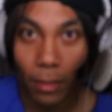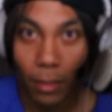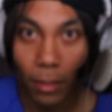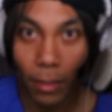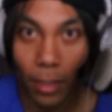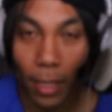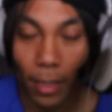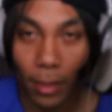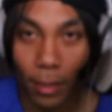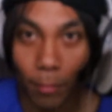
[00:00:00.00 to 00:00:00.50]

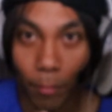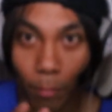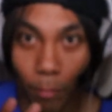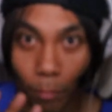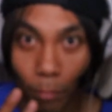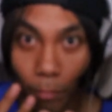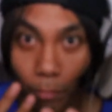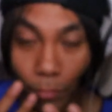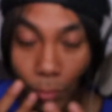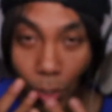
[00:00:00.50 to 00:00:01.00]
that they're
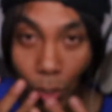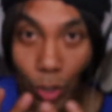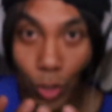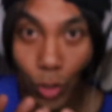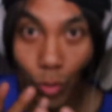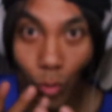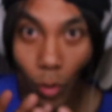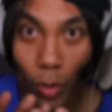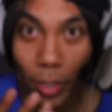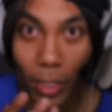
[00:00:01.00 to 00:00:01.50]

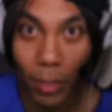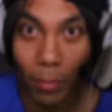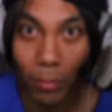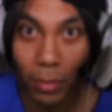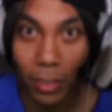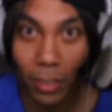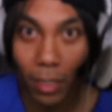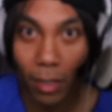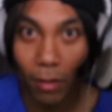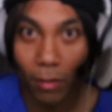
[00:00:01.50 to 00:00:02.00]
destroying
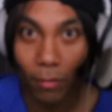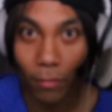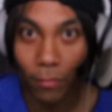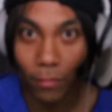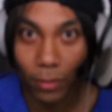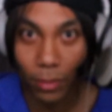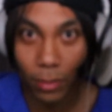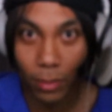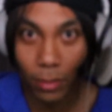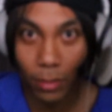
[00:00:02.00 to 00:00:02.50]

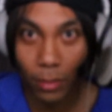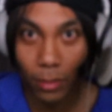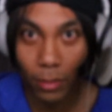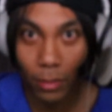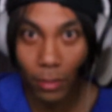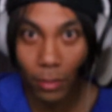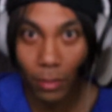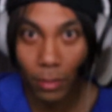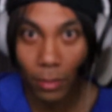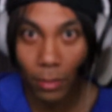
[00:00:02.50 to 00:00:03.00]
themselves.
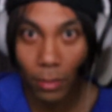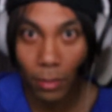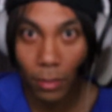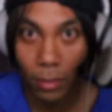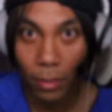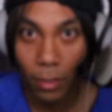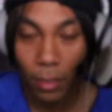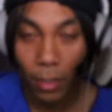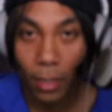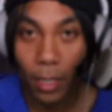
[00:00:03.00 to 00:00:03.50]

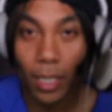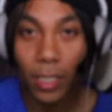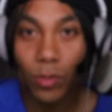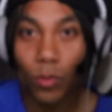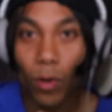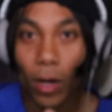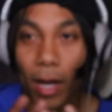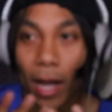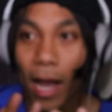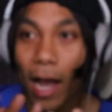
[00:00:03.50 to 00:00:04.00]
That's
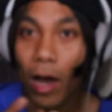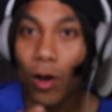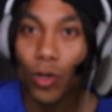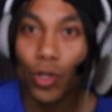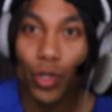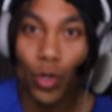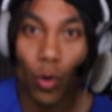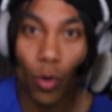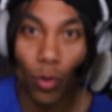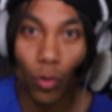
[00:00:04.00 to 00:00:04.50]
why
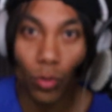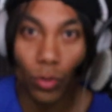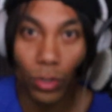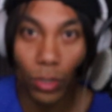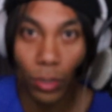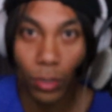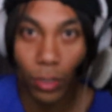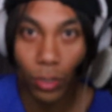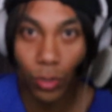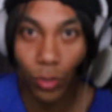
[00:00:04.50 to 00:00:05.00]

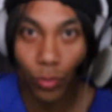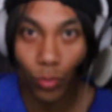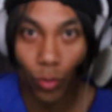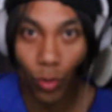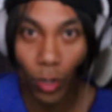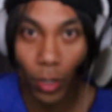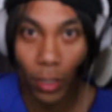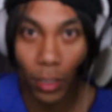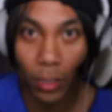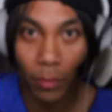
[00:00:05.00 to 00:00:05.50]
households are
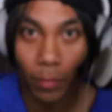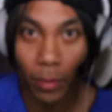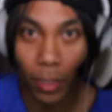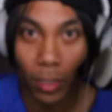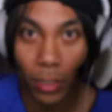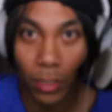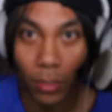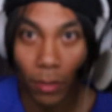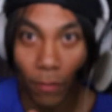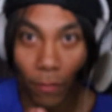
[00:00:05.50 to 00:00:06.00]
destroyed, is
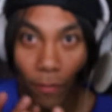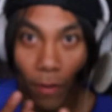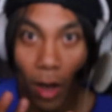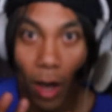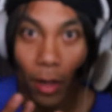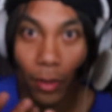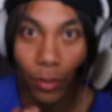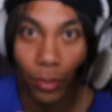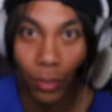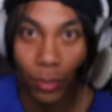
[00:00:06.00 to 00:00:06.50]
because the
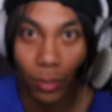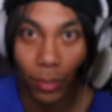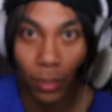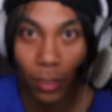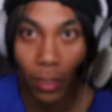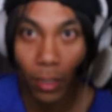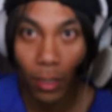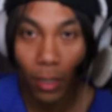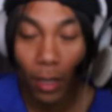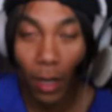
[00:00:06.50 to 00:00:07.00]
fathers
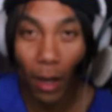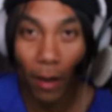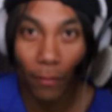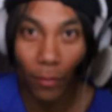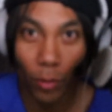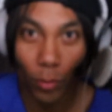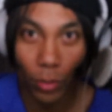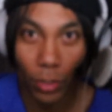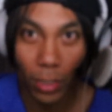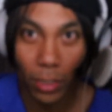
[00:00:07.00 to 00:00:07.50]

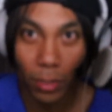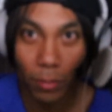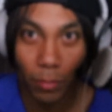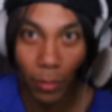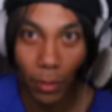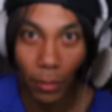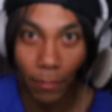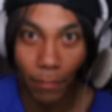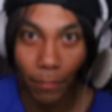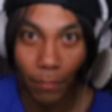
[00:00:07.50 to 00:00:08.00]
have no
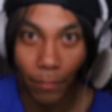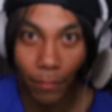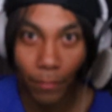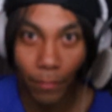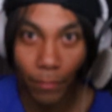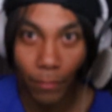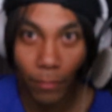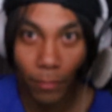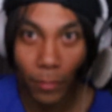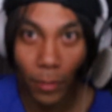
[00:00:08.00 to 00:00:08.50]
discipline.
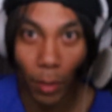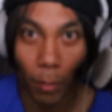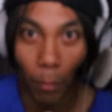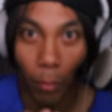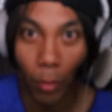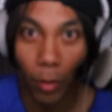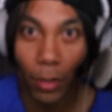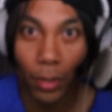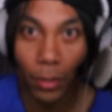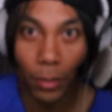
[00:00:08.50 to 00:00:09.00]
The
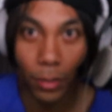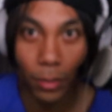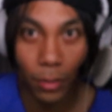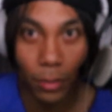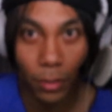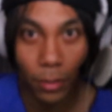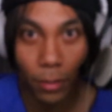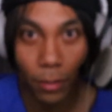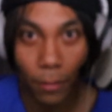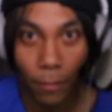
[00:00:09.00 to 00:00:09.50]

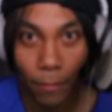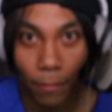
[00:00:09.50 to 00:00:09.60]
brothers,